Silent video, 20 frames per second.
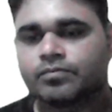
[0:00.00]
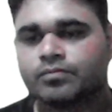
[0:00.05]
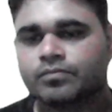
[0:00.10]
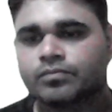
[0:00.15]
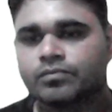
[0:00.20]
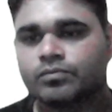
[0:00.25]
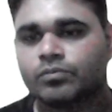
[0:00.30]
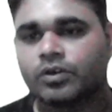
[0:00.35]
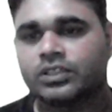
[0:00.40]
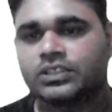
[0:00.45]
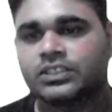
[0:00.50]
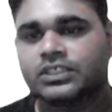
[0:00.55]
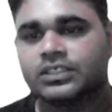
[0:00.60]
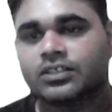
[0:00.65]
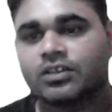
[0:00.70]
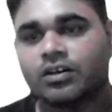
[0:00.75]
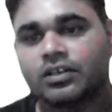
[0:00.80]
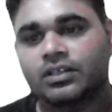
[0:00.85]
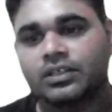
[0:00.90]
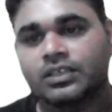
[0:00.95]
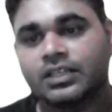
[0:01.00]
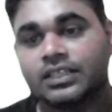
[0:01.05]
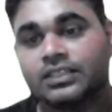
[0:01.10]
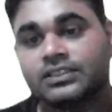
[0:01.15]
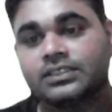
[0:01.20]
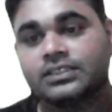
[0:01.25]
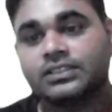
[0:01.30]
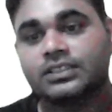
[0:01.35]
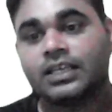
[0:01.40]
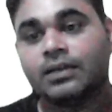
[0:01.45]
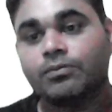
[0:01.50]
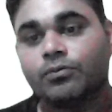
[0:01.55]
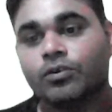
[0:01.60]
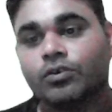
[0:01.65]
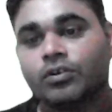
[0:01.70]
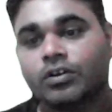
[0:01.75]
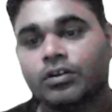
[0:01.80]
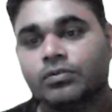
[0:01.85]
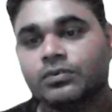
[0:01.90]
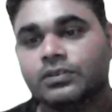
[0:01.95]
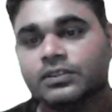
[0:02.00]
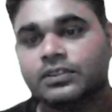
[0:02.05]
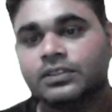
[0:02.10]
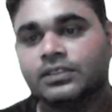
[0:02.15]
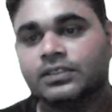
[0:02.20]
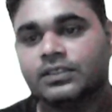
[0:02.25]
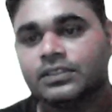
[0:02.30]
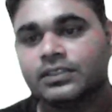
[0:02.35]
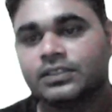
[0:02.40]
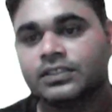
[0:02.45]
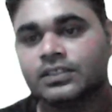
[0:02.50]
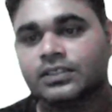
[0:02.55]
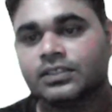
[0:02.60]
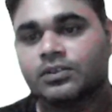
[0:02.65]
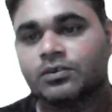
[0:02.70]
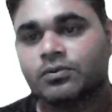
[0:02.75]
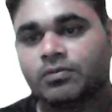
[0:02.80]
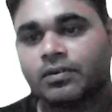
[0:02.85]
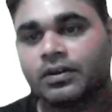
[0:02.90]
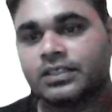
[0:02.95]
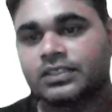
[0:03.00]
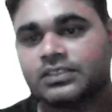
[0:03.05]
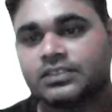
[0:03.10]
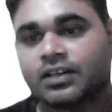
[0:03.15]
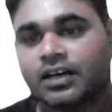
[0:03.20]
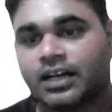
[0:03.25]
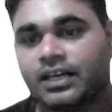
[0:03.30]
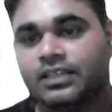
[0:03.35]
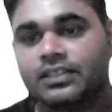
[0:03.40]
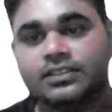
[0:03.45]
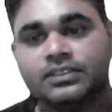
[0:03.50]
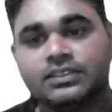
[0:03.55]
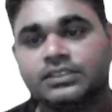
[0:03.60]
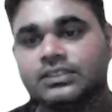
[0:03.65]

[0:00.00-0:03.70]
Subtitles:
but it contains hemoglobin. What is the irony?